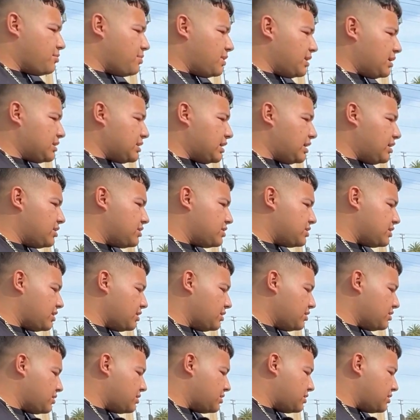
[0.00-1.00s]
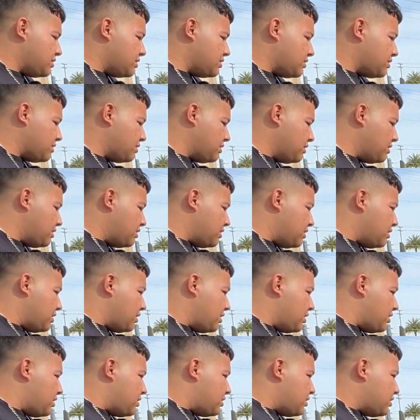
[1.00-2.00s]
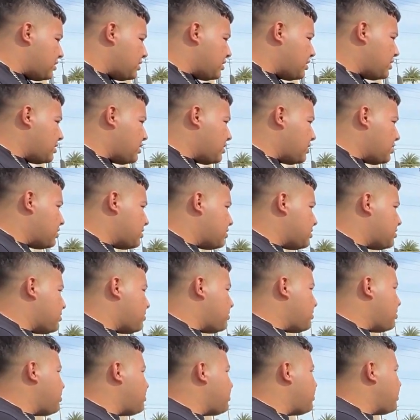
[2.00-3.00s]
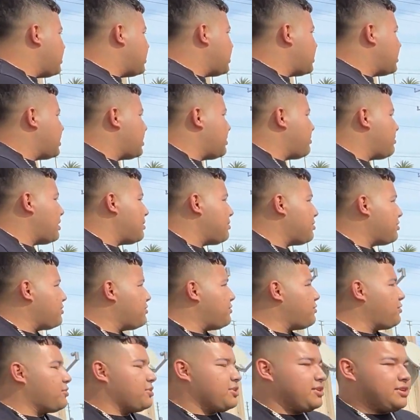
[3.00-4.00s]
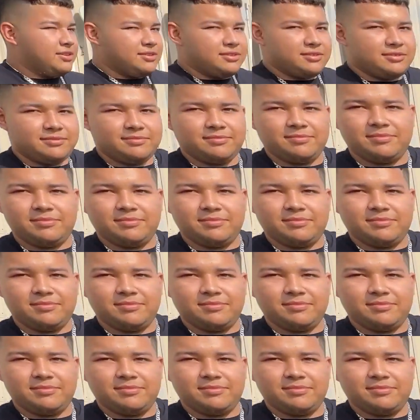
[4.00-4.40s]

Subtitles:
a bigger tire size. Just don't know what yet. Maybe go 40s,